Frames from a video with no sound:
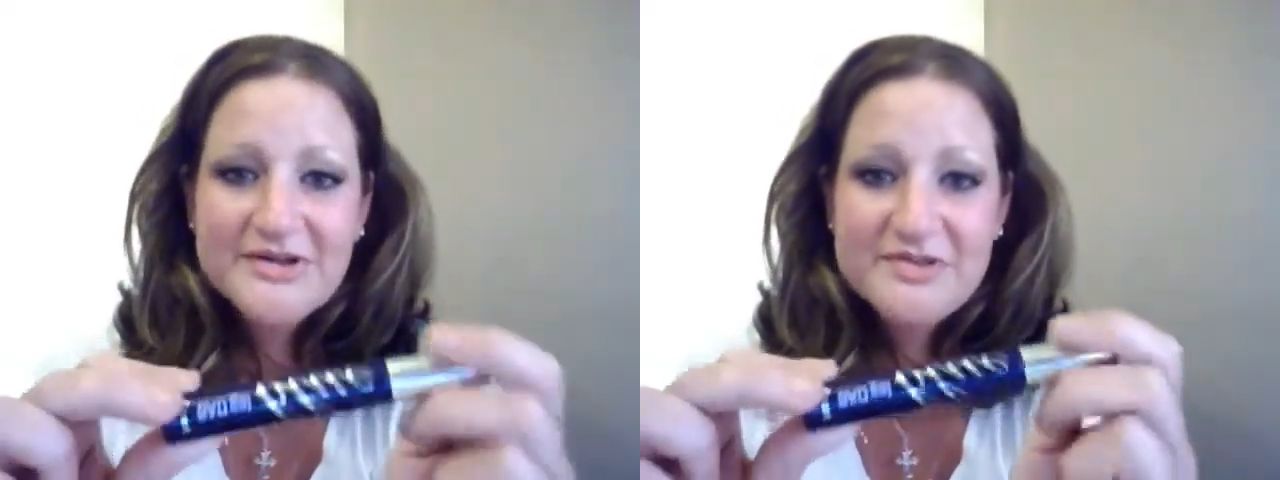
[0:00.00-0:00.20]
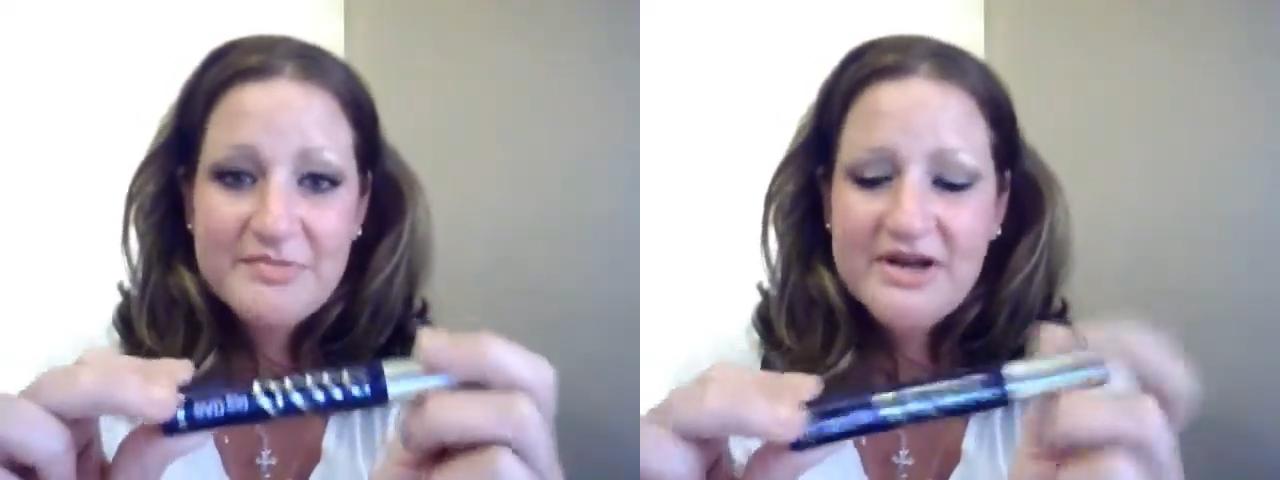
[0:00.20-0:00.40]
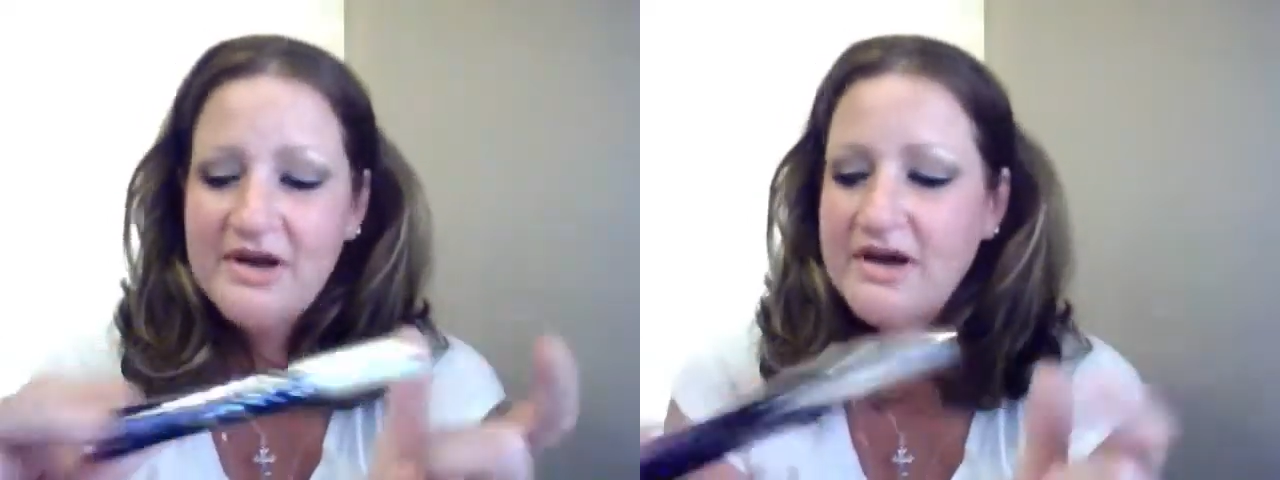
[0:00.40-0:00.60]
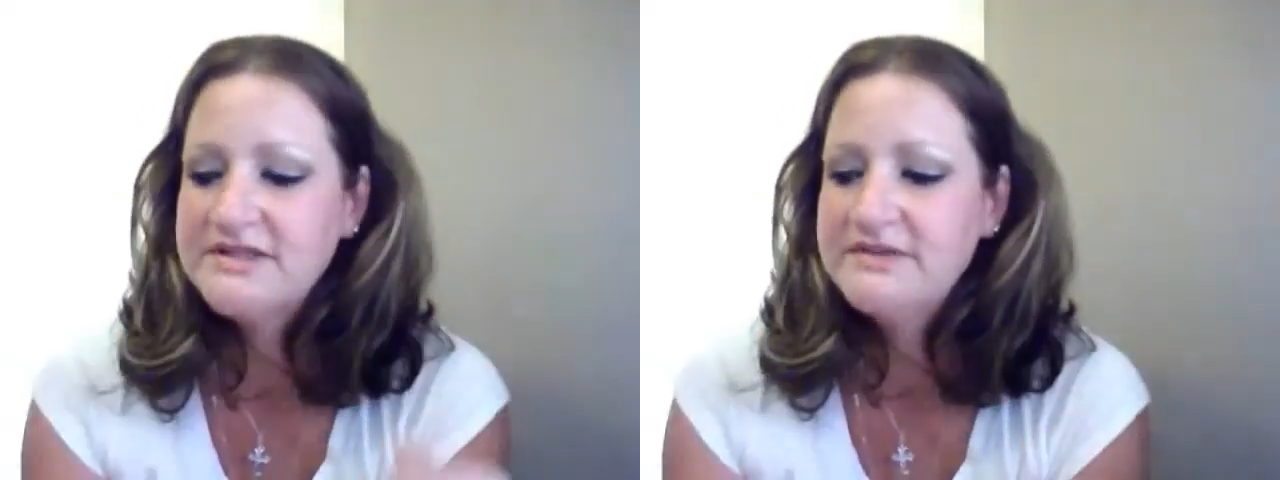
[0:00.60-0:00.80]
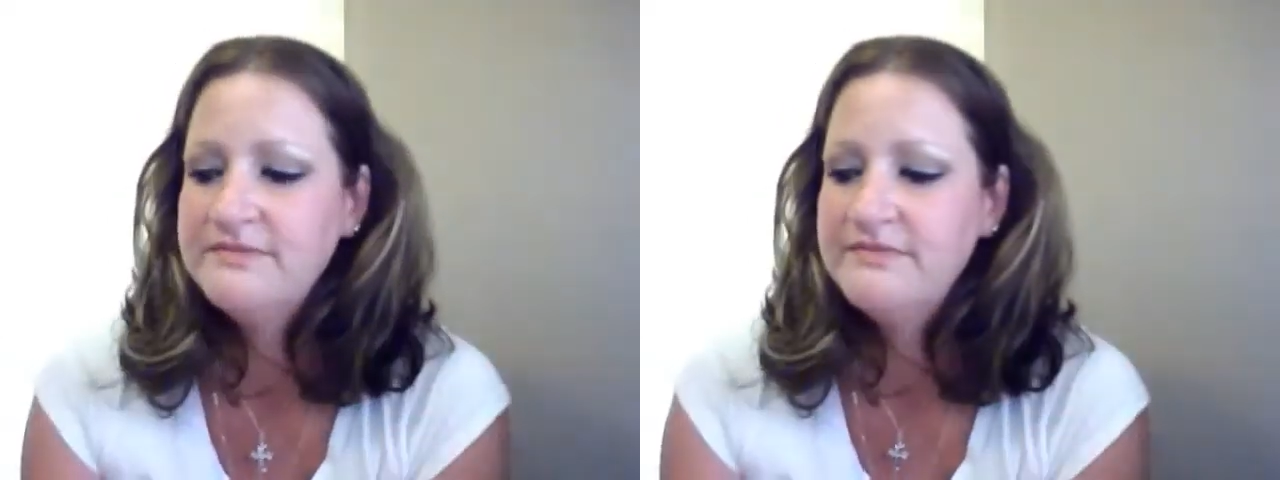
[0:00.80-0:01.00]
It's pretty
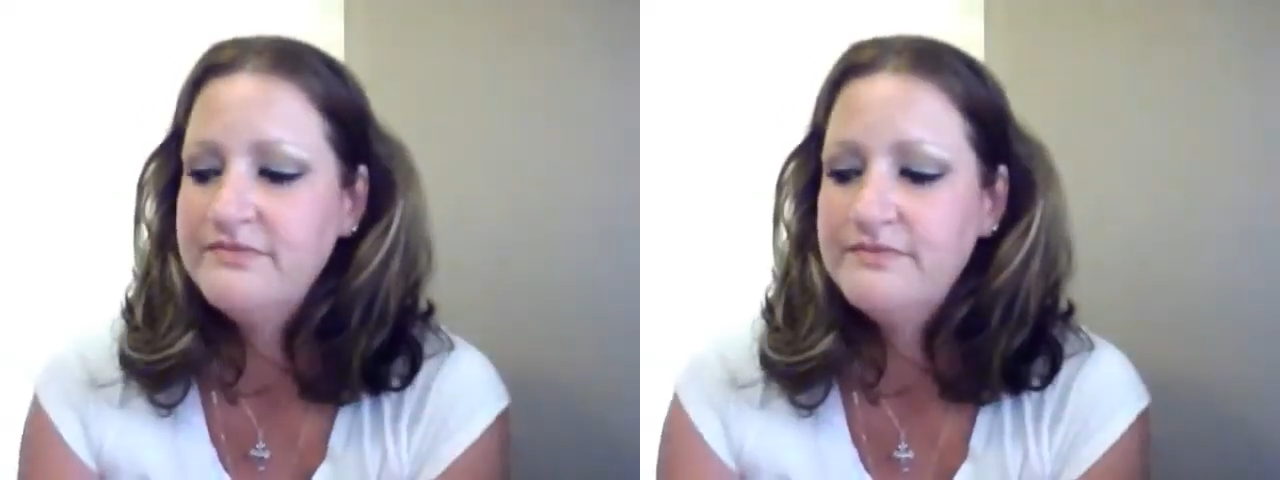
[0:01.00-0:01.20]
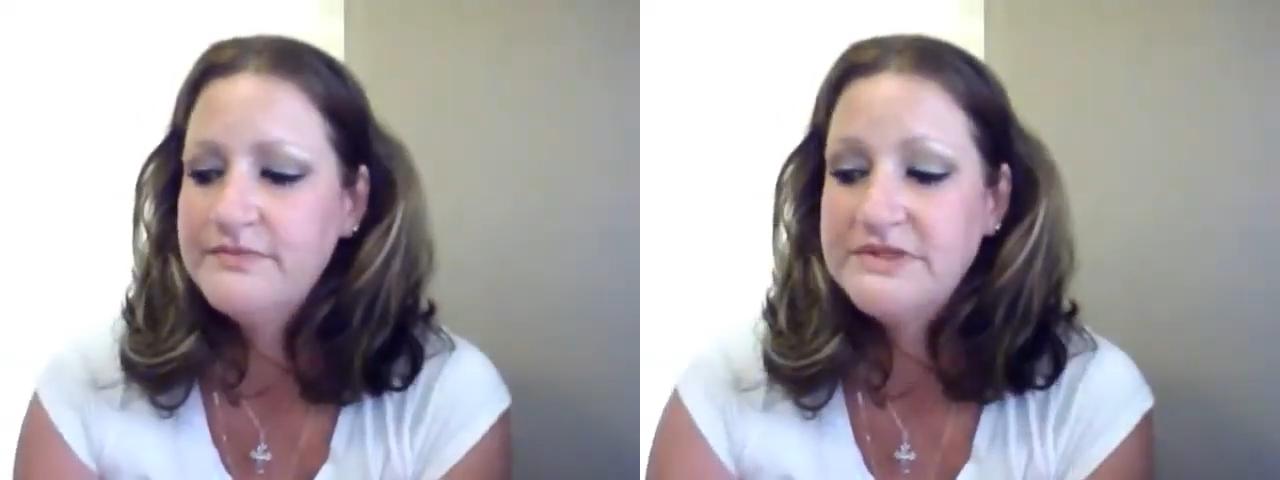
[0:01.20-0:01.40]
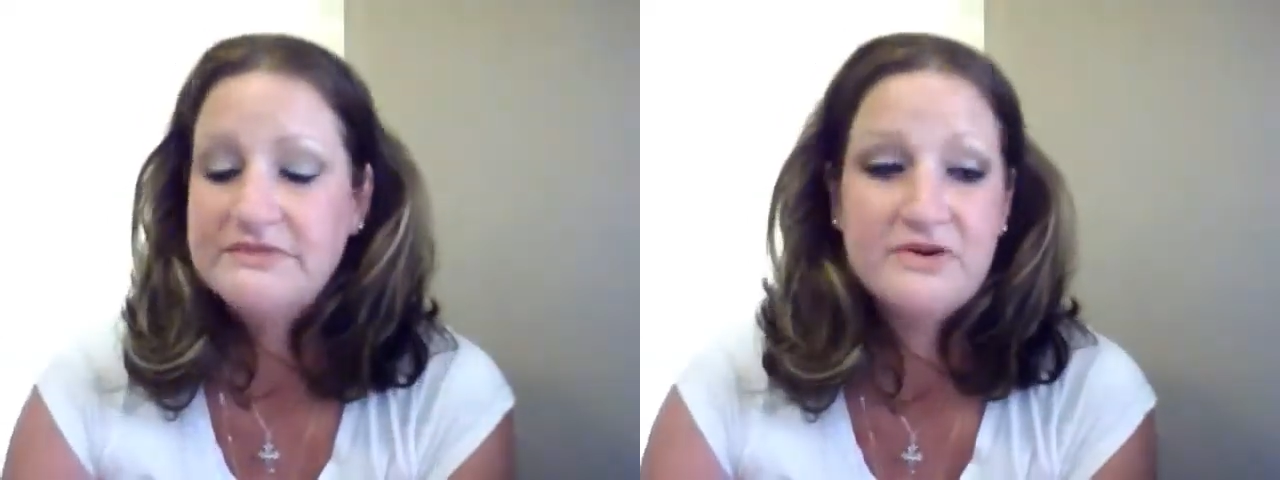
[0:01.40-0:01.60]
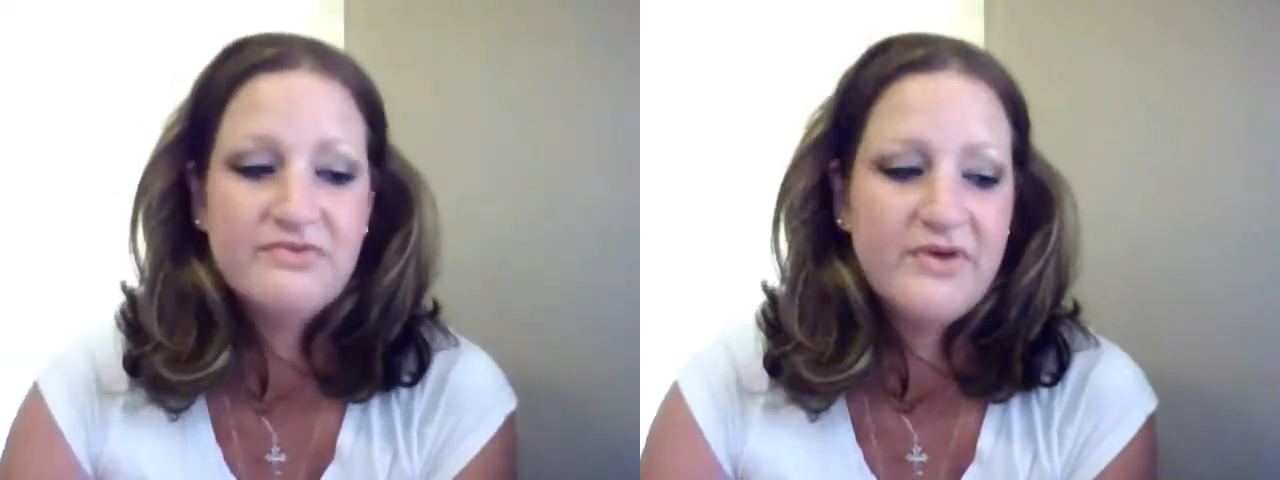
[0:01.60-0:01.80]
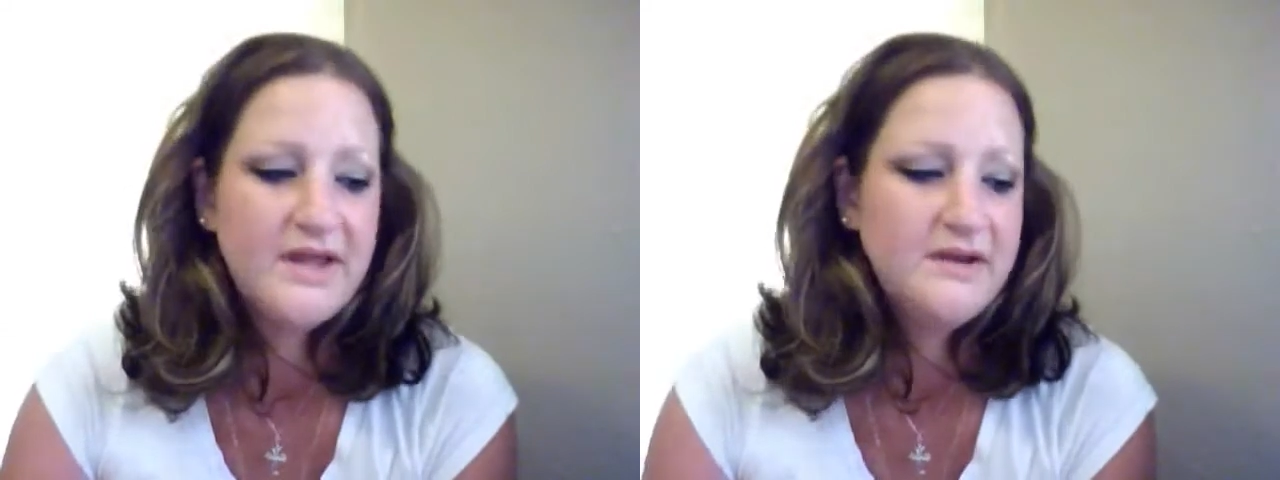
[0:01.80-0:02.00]
awesome. It's for
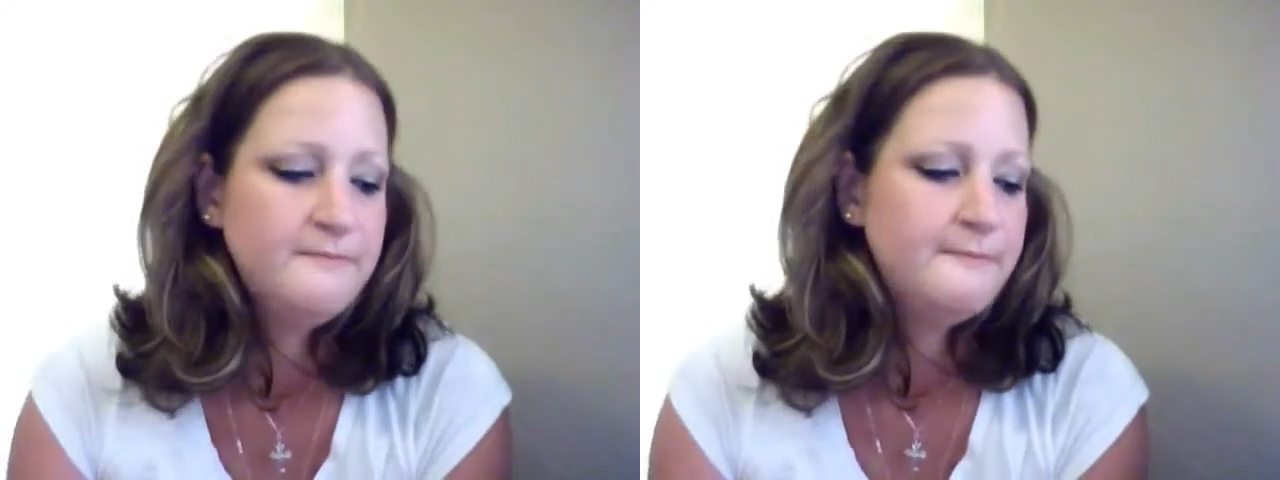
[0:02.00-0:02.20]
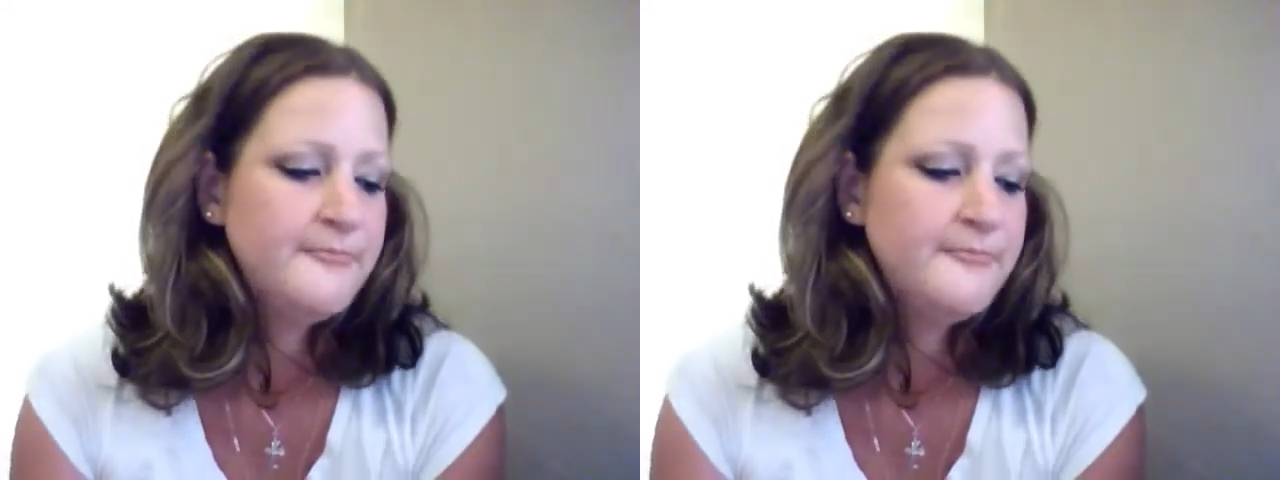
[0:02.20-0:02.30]
fun.